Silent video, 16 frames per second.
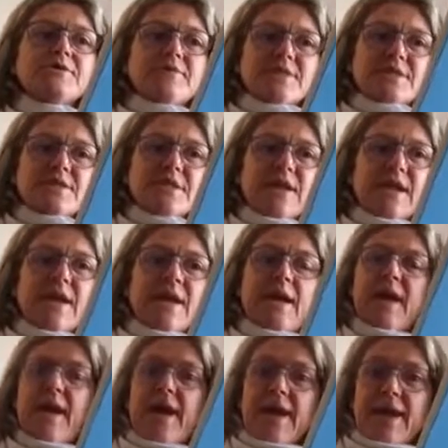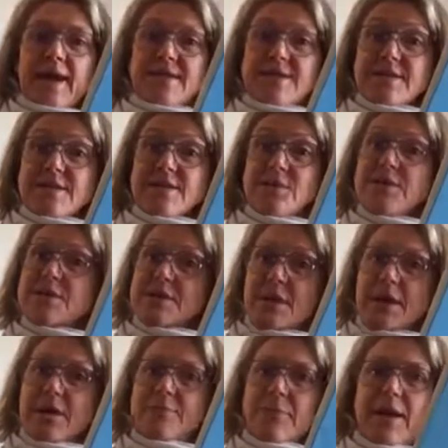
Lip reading: Visiting and Gets into a Tight